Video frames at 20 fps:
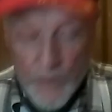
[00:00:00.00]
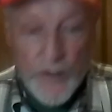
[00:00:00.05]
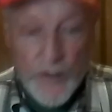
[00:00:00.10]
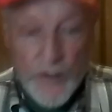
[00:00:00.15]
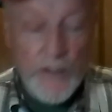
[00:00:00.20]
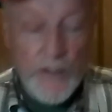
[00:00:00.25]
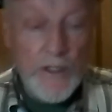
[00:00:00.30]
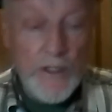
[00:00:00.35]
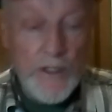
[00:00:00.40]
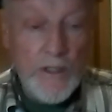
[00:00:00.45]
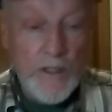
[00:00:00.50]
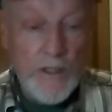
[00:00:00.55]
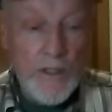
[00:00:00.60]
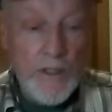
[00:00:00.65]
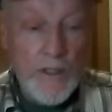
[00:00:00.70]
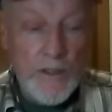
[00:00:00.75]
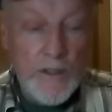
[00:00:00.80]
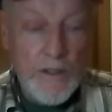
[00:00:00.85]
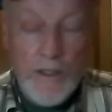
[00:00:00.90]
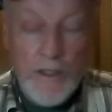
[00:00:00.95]
a,
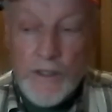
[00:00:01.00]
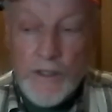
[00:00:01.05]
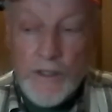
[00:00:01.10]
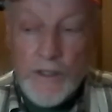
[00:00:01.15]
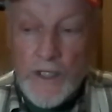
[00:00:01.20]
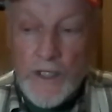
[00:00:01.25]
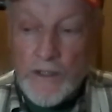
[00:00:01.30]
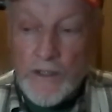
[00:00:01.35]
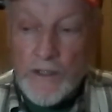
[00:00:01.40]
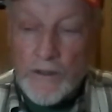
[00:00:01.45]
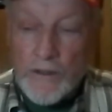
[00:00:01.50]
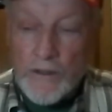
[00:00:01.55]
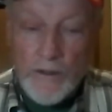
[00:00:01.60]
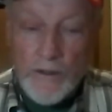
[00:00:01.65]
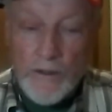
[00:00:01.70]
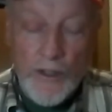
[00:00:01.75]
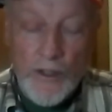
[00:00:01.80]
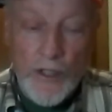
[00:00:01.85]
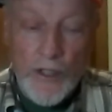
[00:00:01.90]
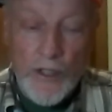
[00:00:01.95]
a, a
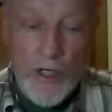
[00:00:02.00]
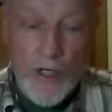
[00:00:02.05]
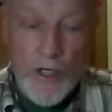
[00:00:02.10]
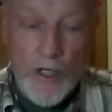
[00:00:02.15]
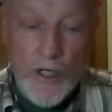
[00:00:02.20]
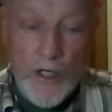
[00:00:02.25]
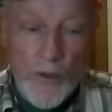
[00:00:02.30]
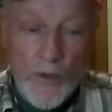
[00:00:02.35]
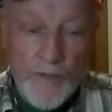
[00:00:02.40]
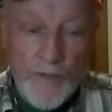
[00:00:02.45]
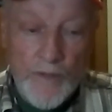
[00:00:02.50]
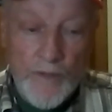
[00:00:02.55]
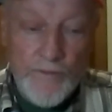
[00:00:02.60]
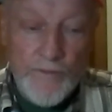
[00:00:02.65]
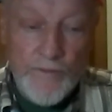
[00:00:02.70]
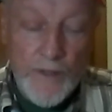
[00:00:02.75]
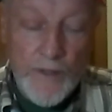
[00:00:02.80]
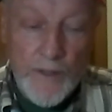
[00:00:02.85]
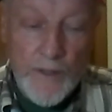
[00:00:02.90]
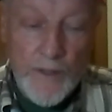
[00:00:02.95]
deal, you know, if
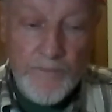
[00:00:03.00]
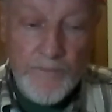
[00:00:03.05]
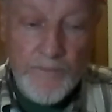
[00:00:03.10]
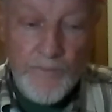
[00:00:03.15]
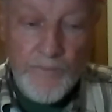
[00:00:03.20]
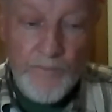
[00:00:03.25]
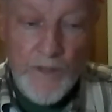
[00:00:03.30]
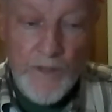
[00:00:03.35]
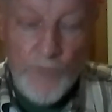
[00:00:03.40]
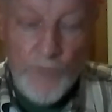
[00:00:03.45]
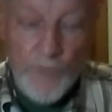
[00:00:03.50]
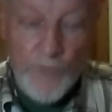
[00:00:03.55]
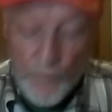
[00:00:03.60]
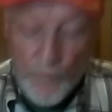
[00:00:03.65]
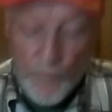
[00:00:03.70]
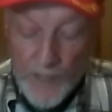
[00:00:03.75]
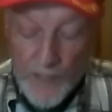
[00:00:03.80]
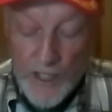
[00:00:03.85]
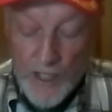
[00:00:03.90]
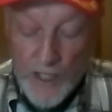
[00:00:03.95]
um, if you
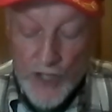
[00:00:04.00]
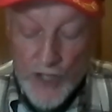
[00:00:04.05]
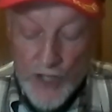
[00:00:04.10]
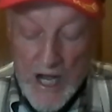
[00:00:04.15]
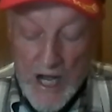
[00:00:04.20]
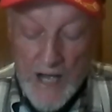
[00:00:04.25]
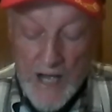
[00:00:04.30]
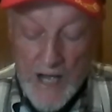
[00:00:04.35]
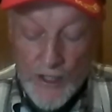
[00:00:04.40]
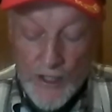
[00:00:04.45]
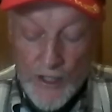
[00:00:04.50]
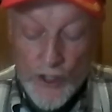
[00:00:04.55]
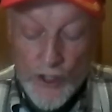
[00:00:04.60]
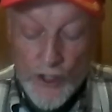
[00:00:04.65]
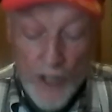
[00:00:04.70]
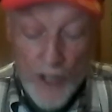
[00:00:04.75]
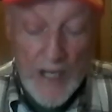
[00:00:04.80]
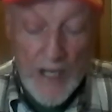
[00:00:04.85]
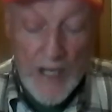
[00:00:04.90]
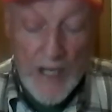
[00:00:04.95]
finished high in
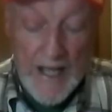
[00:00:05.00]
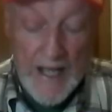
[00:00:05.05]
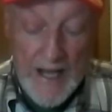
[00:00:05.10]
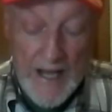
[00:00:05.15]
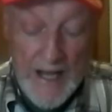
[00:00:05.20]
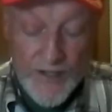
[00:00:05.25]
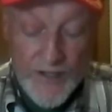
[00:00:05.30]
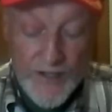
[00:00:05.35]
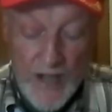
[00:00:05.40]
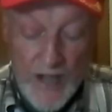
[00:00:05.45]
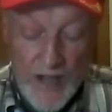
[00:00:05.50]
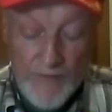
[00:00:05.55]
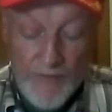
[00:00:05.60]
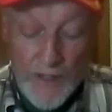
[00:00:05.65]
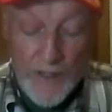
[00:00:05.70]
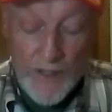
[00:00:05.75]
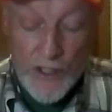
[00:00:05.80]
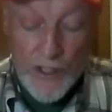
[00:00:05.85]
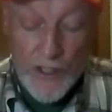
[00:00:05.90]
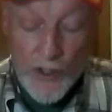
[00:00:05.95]
your class, and I
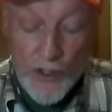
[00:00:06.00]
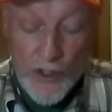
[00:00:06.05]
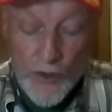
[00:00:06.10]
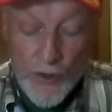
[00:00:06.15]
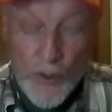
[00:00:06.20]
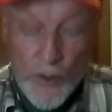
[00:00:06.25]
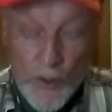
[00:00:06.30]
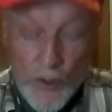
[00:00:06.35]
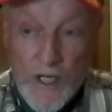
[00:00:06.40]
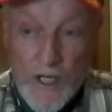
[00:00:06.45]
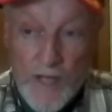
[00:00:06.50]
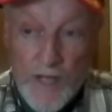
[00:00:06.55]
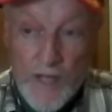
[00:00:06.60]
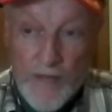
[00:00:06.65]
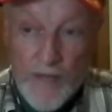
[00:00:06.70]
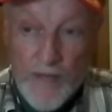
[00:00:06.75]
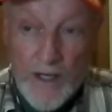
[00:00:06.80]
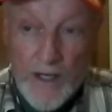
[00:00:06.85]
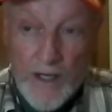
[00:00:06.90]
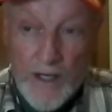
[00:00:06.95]
finished
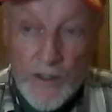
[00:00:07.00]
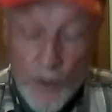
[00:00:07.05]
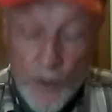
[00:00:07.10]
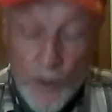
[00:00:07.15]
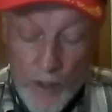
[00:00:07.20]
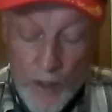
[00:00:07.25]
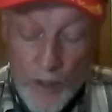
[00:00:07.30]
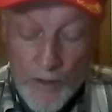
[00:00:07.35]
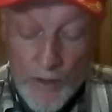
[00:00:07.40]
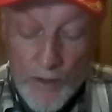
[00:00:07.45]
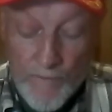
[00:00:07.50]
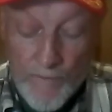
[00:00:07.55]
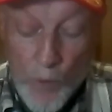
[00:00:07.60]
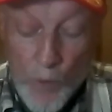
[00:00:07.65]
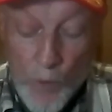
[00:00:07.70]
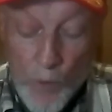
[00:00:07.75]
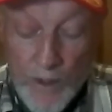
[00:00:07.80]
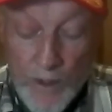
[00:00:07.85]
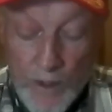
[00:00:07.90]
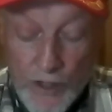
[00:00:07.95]
13th out of
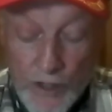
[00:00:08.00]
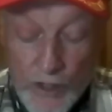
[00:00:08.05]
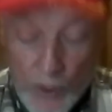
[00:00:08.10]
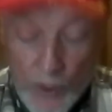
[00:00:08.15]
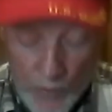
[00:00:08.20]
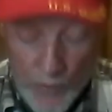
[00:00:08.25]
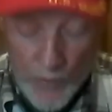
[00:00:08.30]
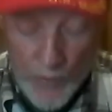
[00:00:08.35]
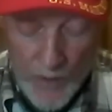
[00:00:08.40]
242,